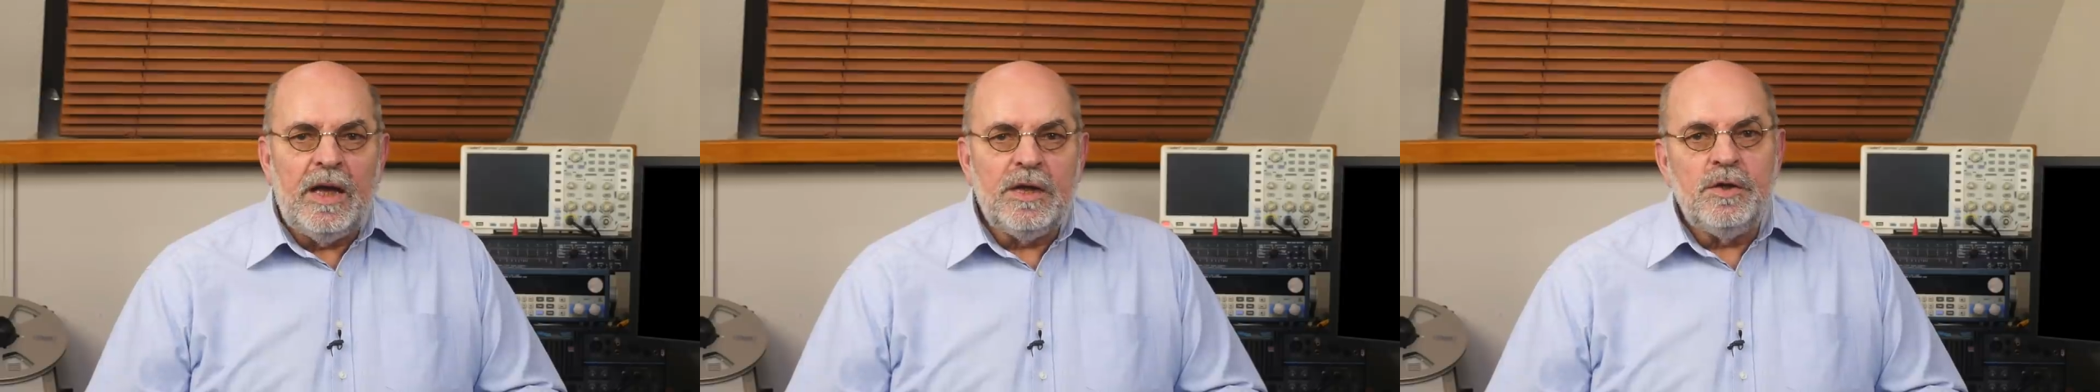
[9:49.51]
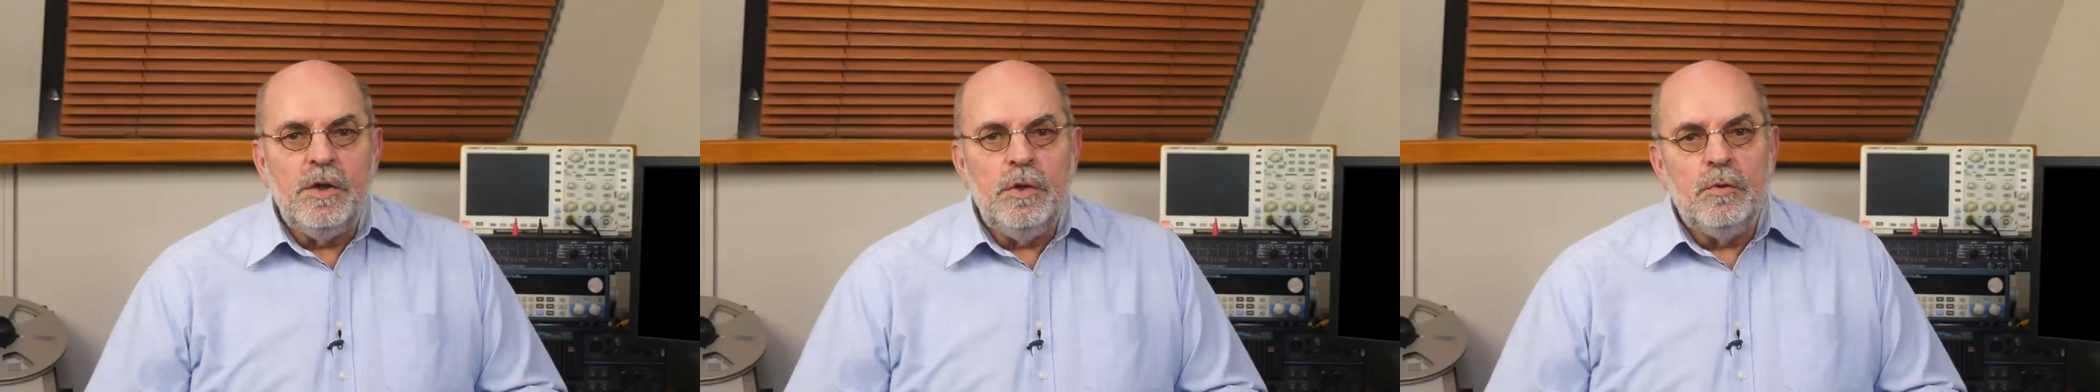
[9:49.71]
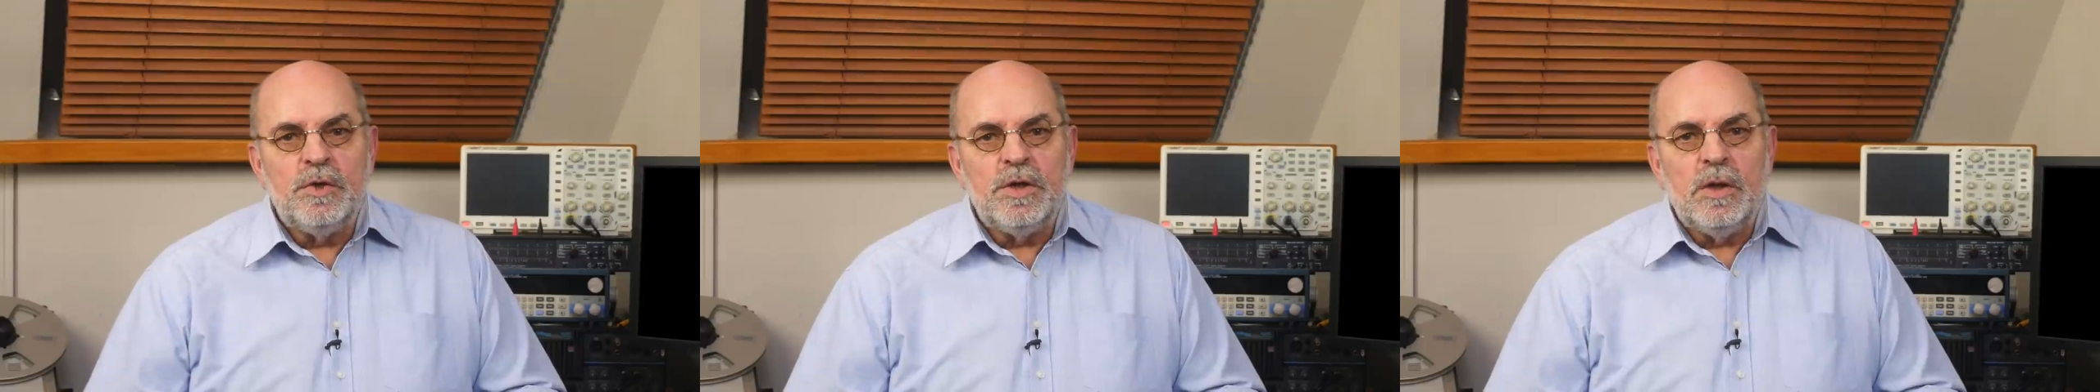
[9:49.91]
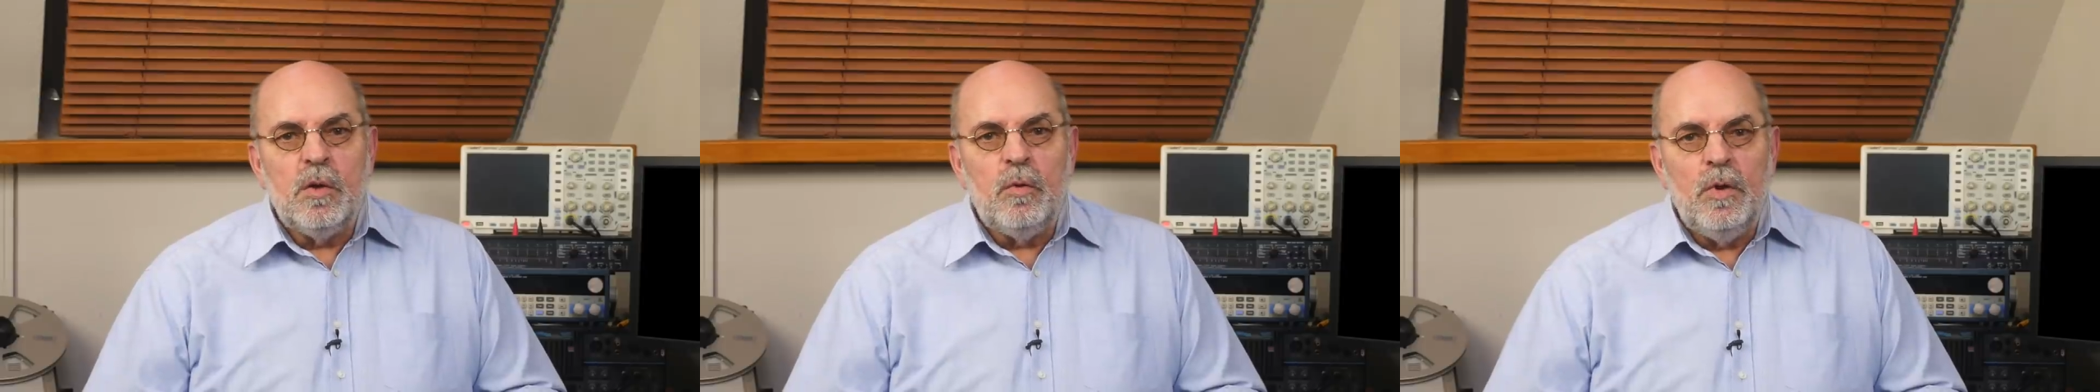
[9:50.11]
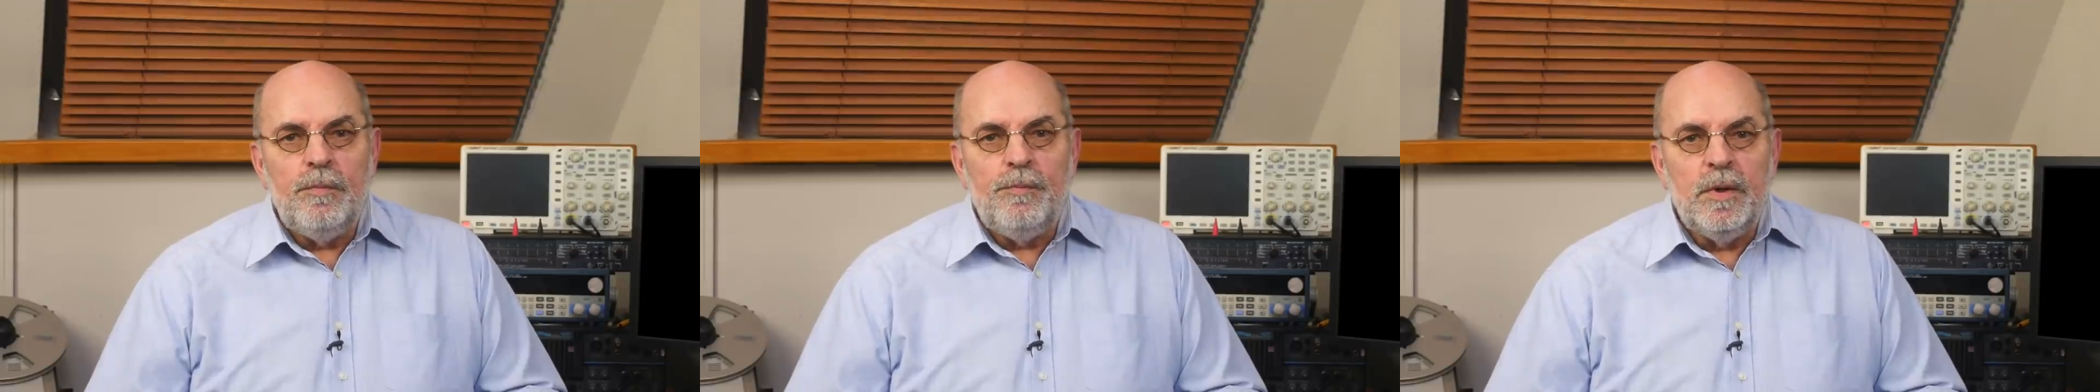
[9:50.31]
had to use
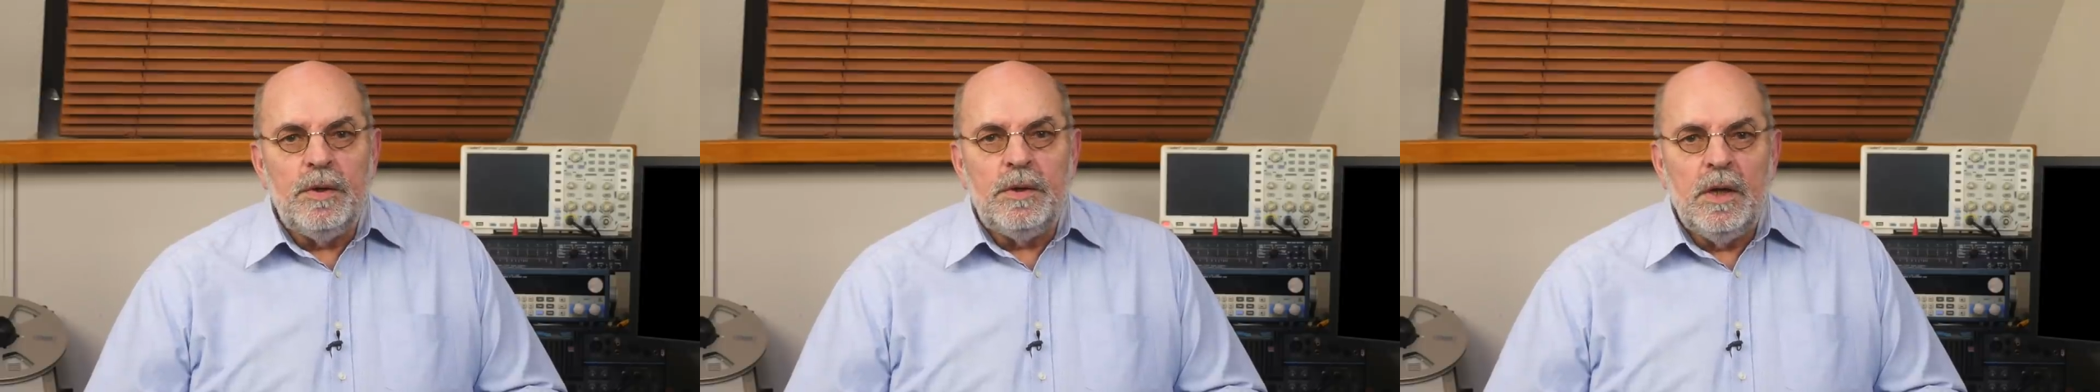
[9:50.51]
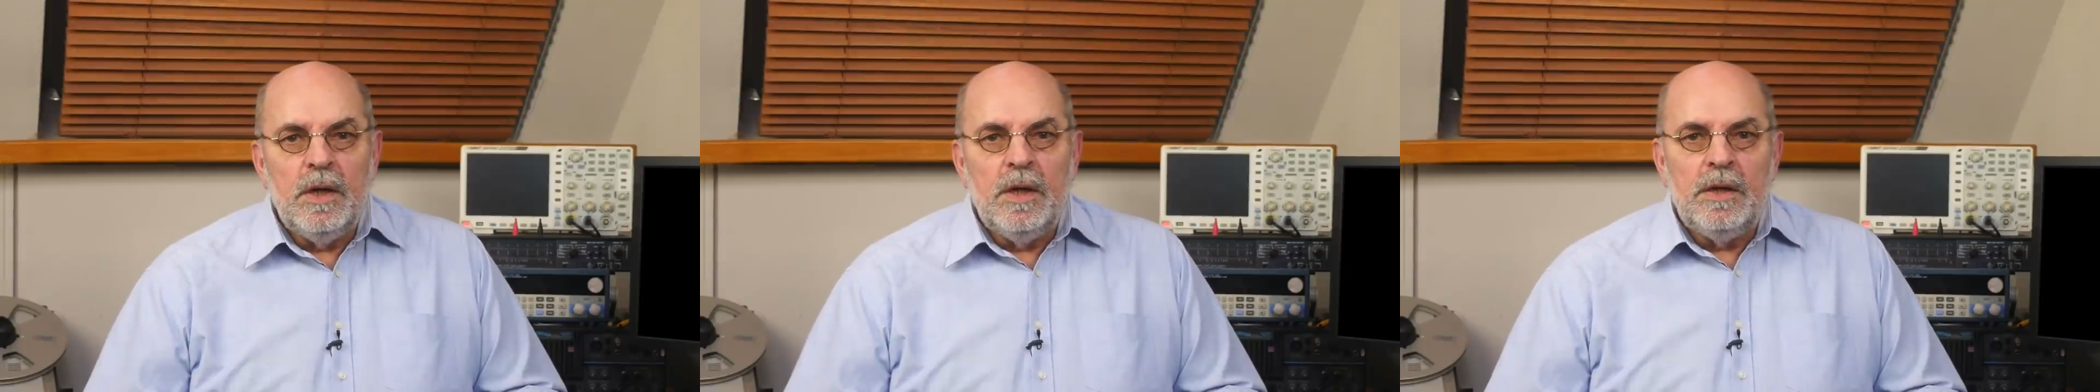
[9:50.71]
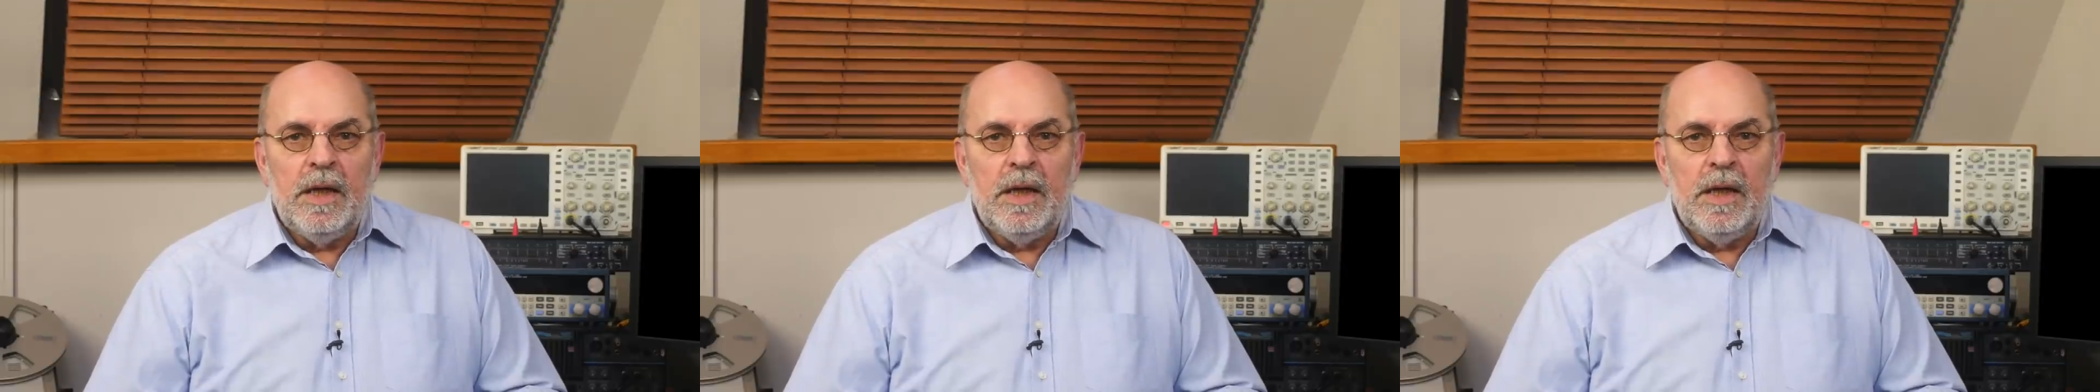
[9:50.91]
equipment